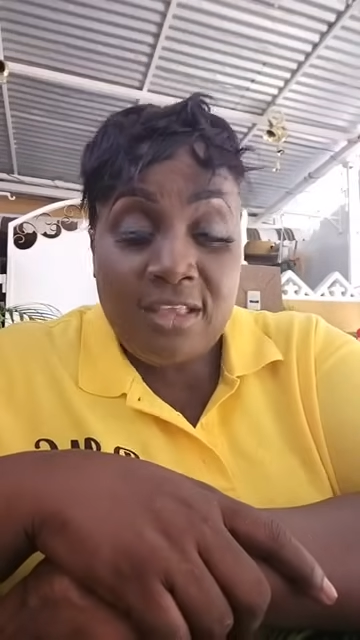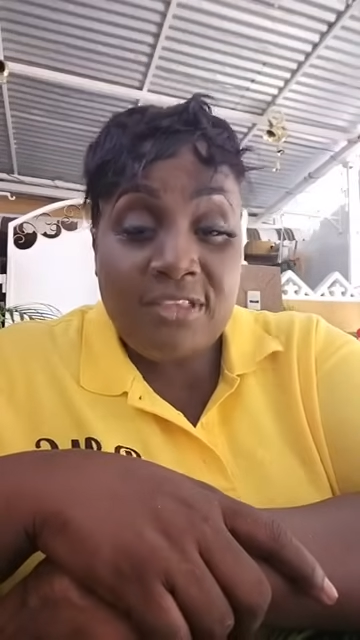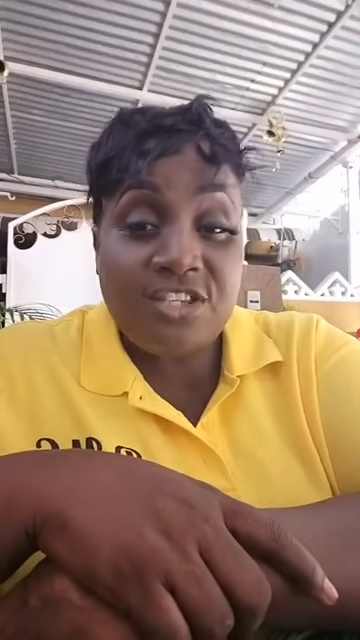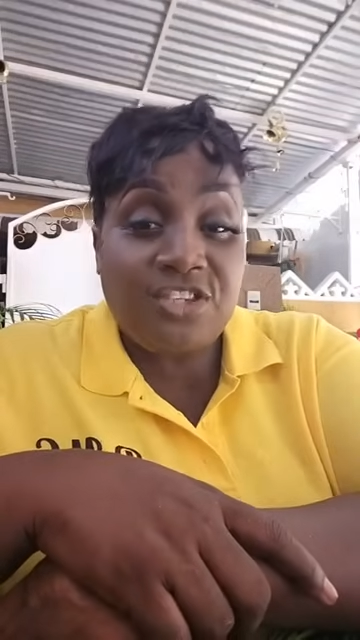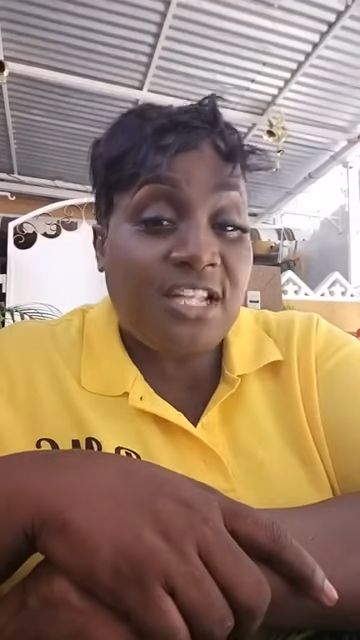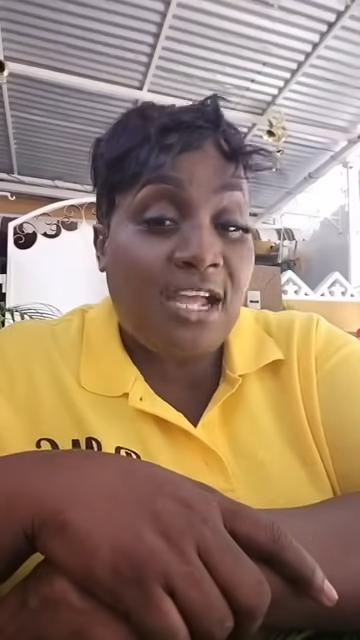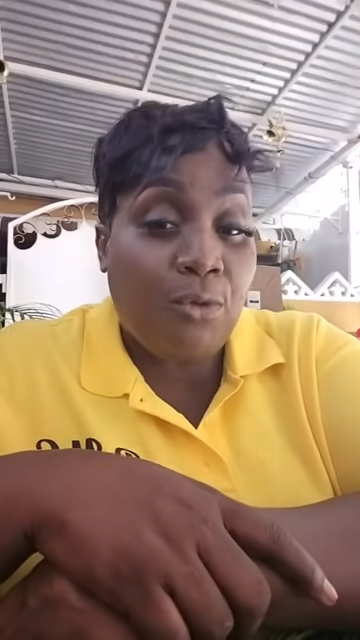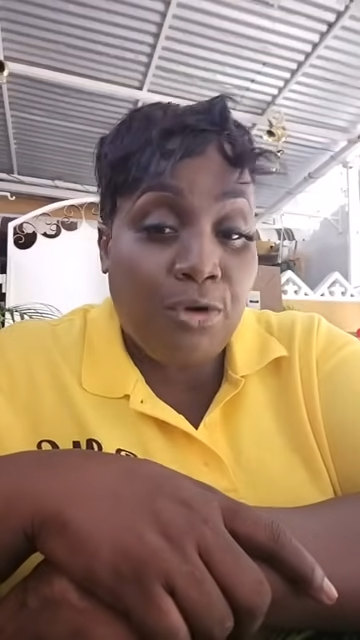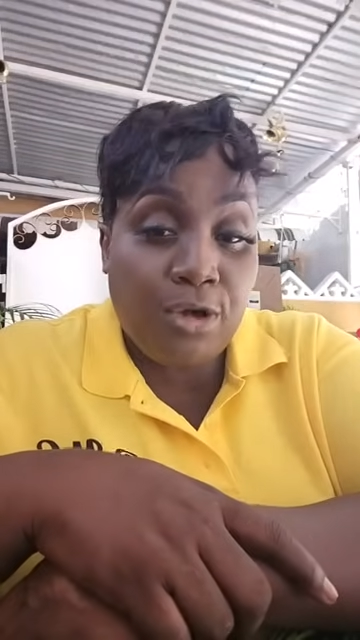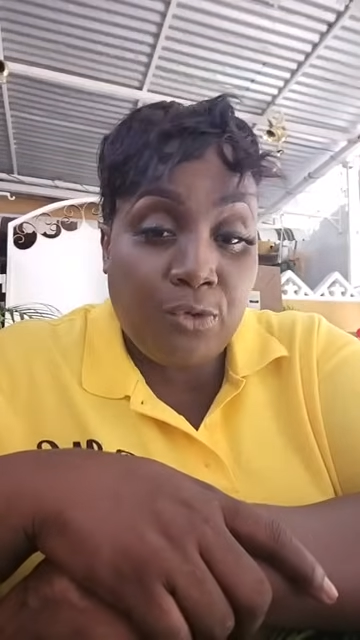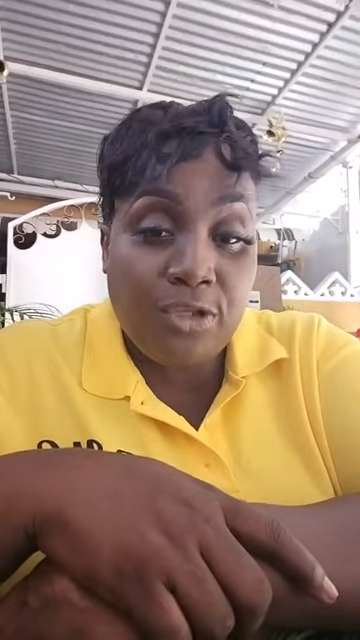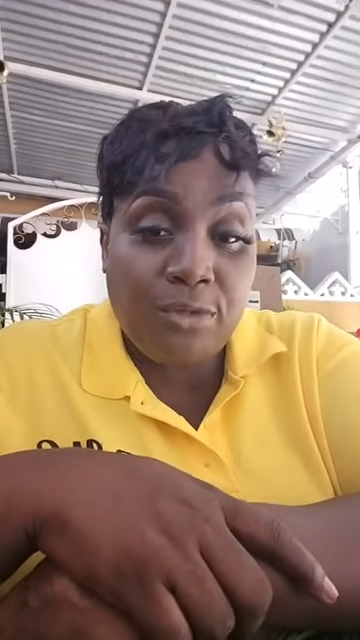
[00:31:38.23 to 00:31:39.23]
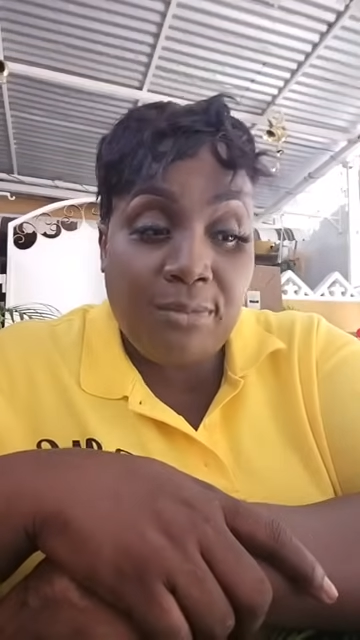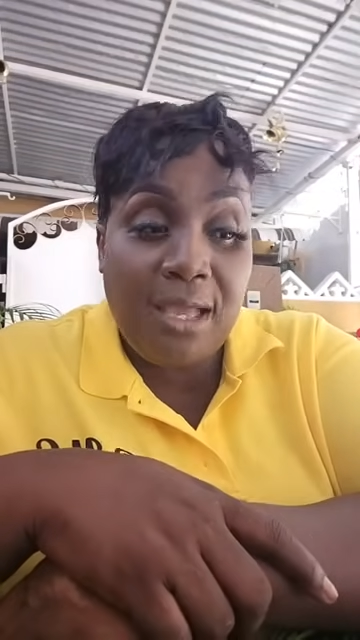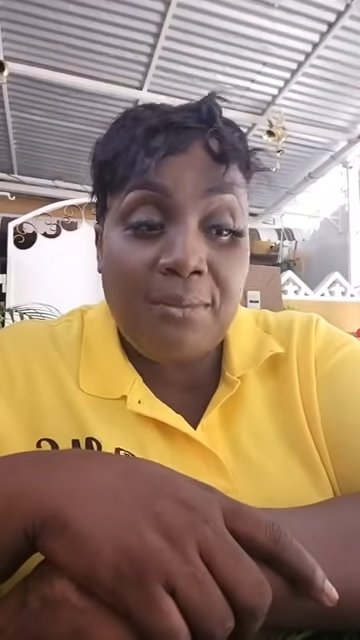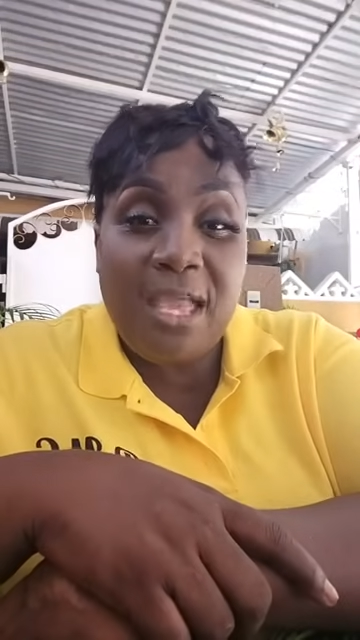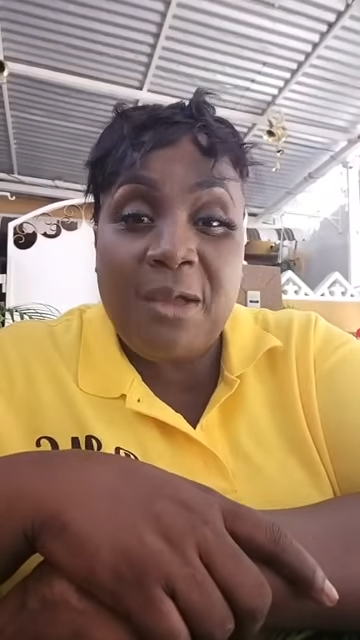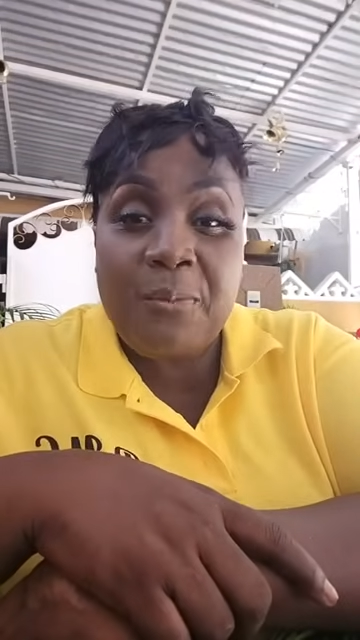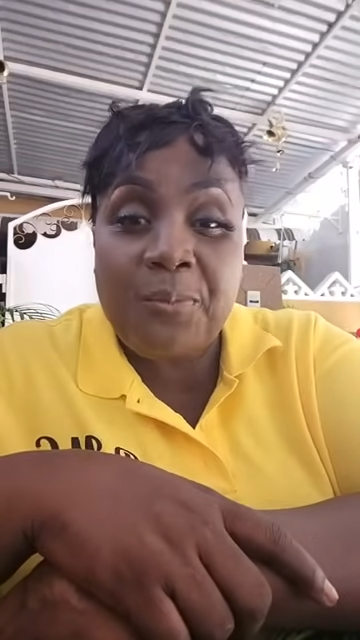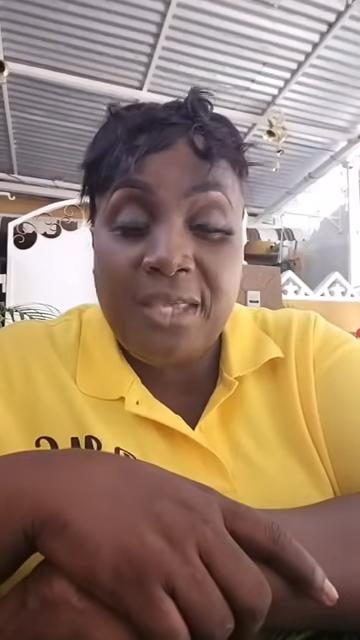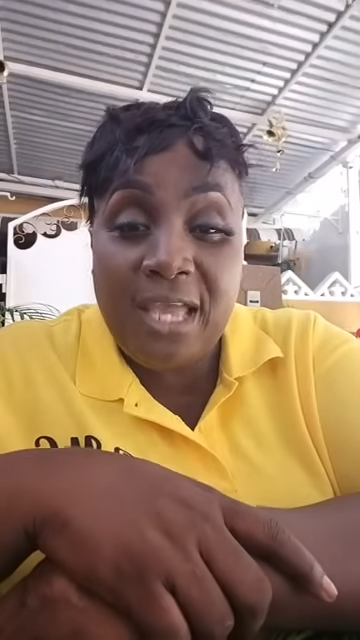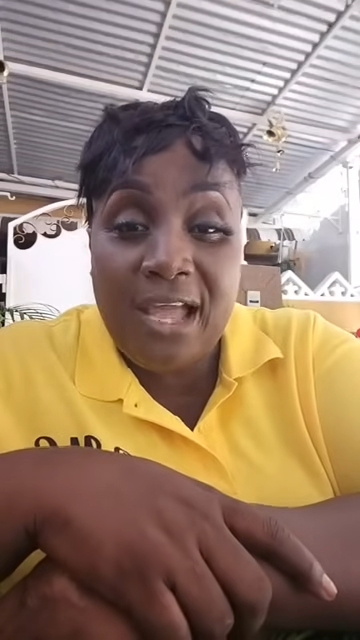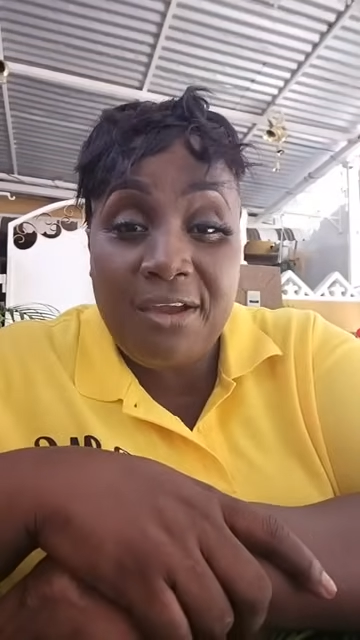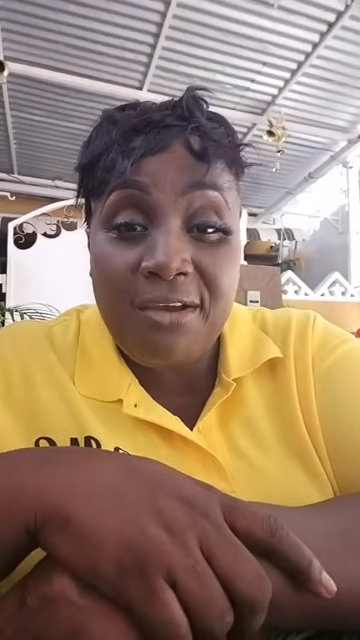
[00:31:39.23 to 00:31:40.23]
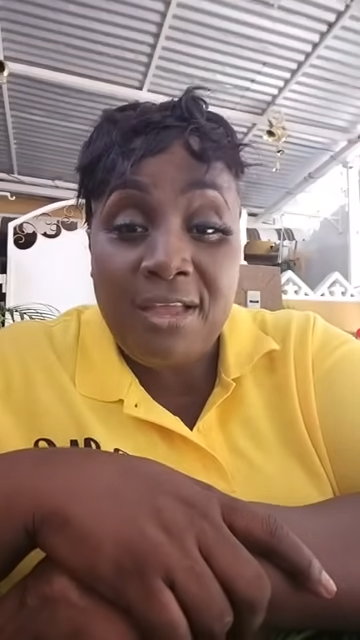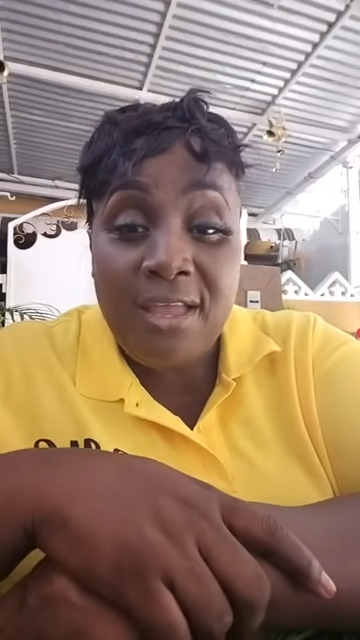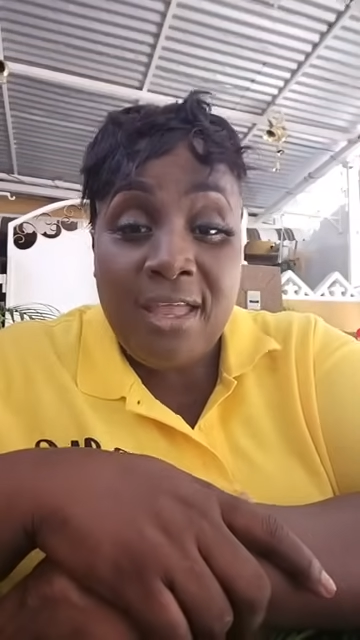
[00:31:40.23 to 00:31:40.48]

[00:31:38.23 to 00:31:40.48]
So she that work with me and me a PR